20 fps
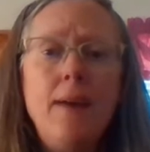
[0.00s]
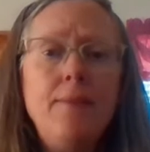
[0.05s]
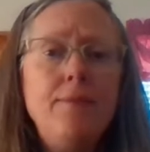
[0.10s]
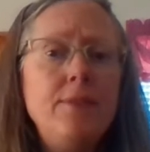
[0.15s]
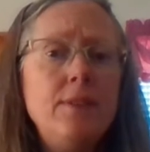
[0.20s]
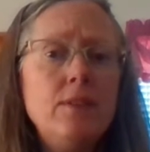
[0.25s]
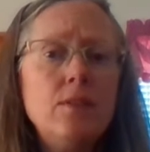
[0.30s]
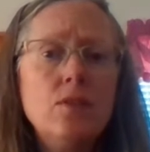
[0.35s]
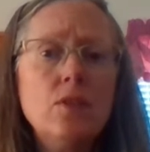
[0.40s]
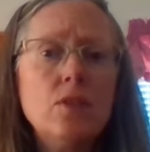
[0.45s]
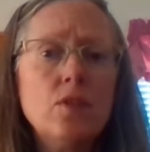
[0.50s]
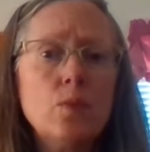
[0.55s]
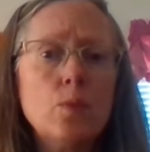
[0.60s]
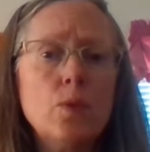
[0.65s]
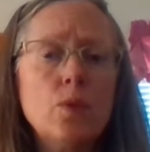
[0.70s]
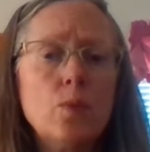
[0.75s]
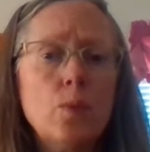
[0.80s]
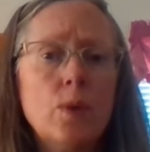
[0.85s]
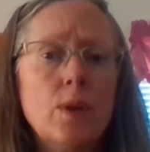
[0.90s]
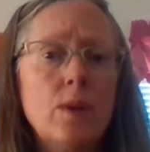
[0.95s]
Ephesus
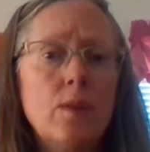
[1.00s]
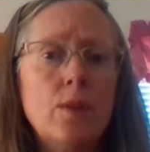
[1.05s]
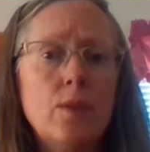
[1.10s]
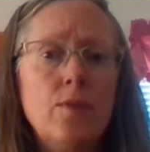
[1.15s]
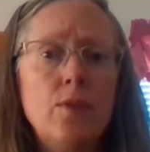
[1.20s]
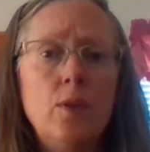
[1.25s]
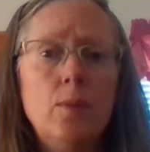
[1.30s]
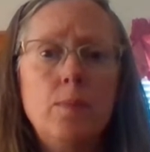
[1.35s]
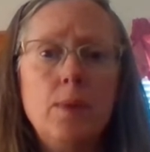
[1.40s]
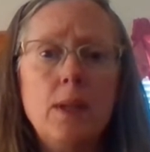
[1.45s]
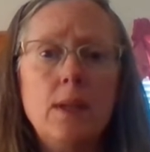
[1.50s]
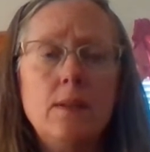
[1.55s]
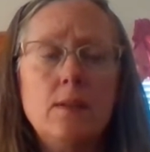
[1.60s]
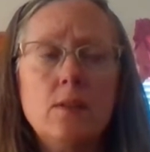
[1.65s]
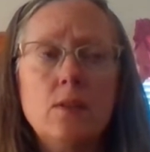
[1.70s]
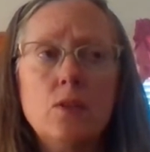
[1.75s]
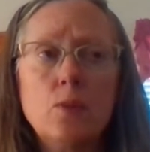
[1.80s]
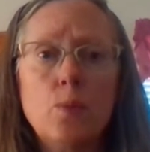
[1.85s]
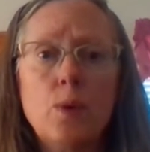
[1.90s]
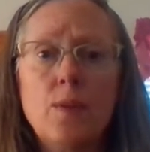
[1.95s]
was one of the few
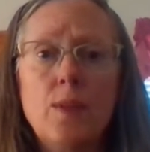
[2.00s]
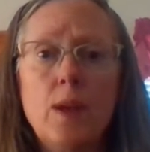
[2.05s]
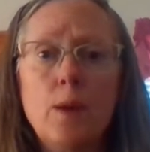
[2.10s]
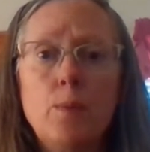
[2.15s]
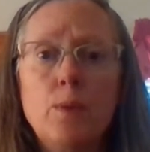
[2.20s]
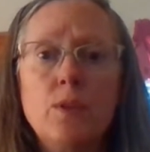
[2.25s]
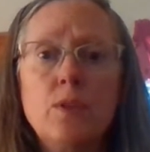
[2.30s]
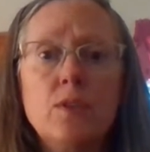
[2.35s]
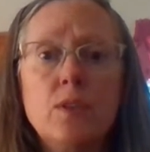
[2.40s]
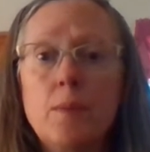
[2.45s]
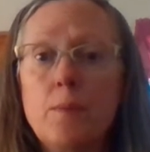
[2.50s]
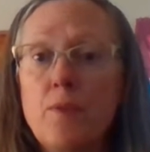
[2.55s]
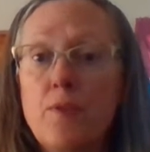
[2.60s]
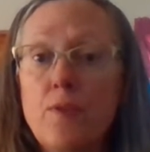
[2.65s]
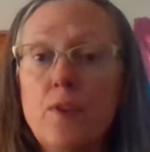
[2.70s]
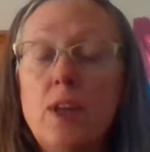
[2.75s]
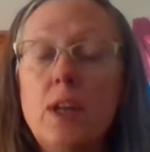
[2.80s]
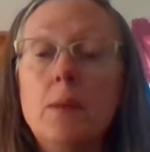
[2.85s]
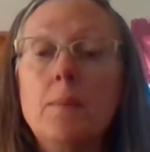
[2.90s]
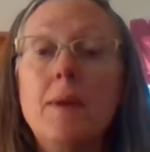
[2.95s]
places where there was some
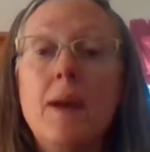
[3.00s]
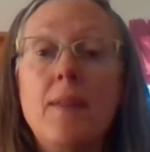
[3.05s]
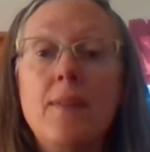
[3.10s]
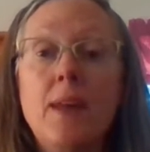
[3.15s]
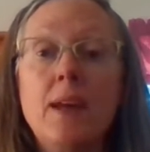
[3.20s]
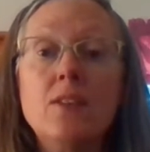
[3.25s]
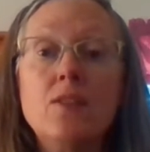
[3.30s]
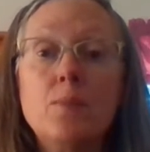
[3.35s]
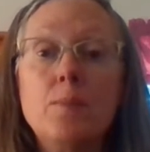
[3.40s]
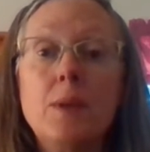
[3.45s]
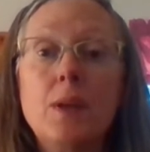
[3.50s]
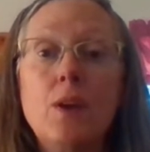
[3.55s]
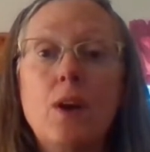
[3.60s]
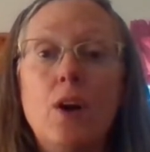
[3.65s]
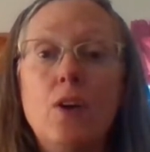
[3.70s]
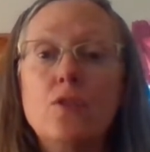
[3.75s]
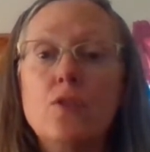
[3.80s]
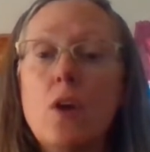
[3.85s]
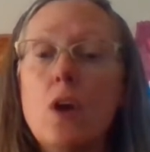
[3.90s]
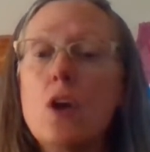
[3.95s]
freedom, and that's
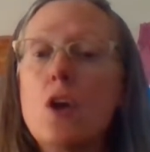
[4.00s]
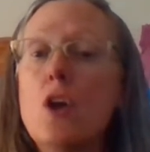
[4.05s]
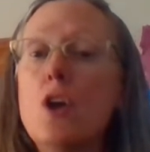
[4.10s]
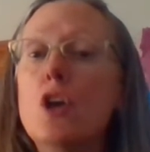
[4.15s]
because